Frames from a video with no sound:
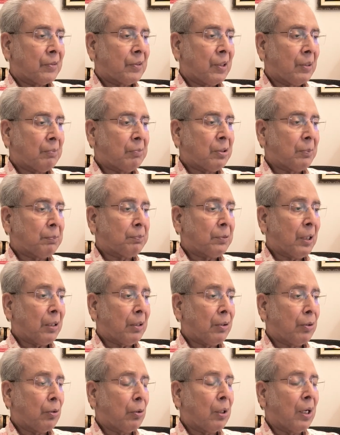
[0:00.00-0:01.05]

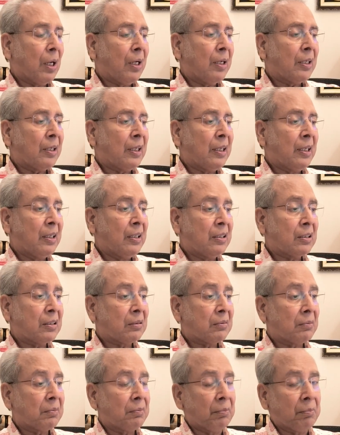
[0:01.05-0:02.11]
Samsaptak Yoga
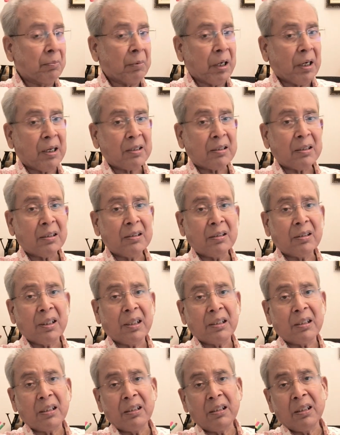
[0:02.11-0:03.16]
is Mars and
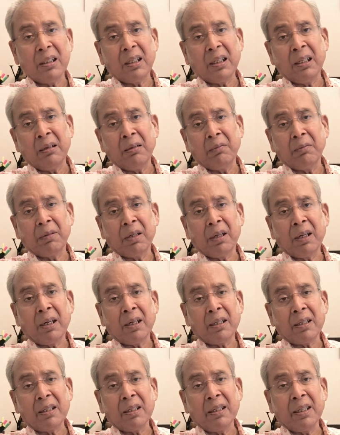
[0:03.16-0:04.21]
Saturn in
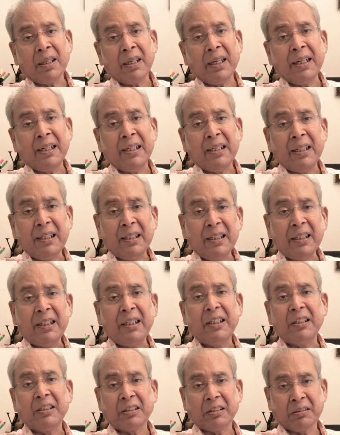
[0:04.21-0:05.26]
180
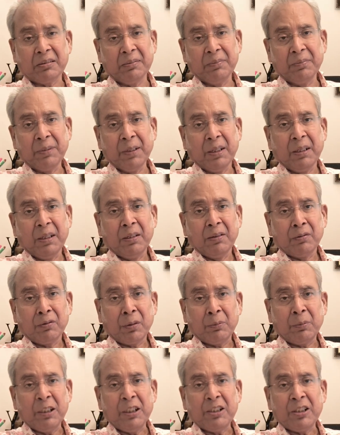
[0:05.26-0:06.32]
degrees
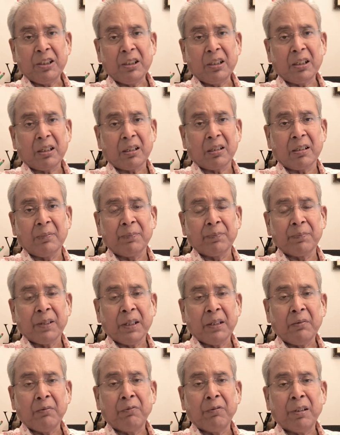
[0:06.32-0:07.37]
from each other
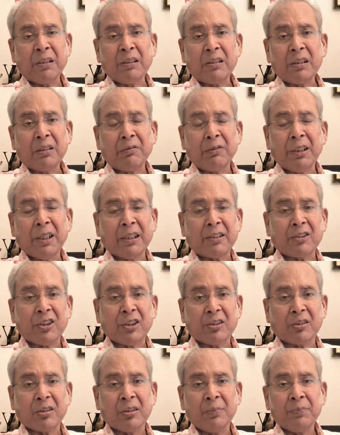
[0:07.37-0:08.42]
in 1-7
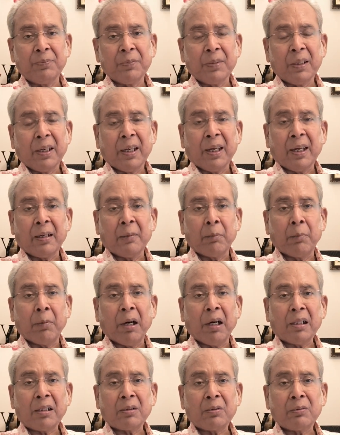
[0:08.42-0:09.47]
axis, and
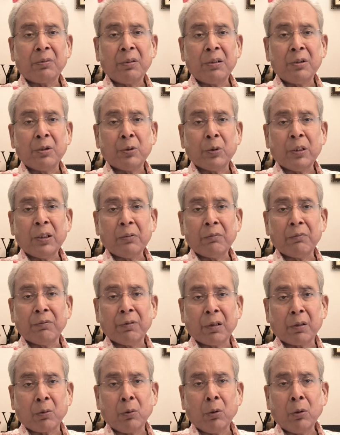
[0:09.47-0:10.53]
Mars will join
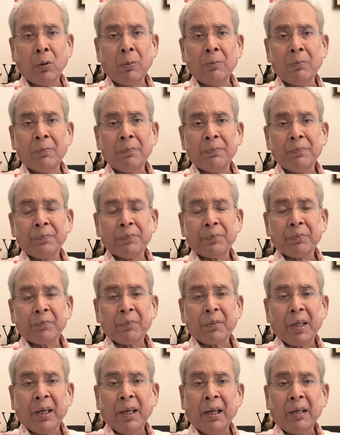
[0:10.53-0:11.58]
Virgo
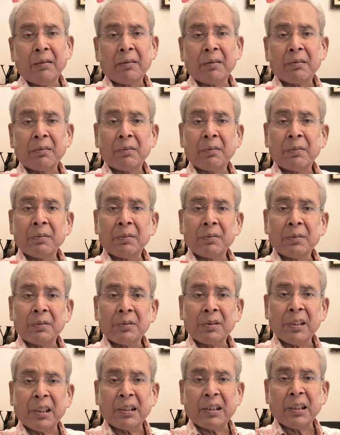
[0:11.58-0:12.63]
and
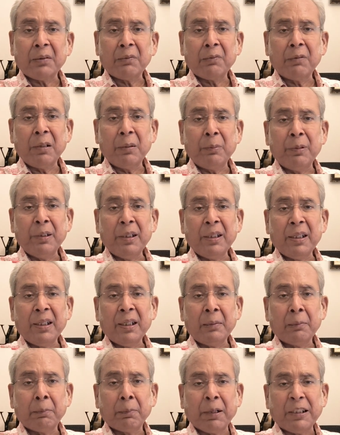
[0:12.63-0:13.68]
Saturn will be
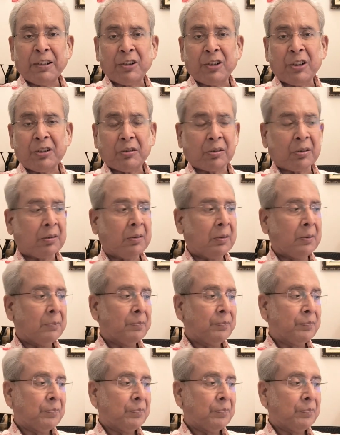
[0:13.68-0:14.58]
in Pisces.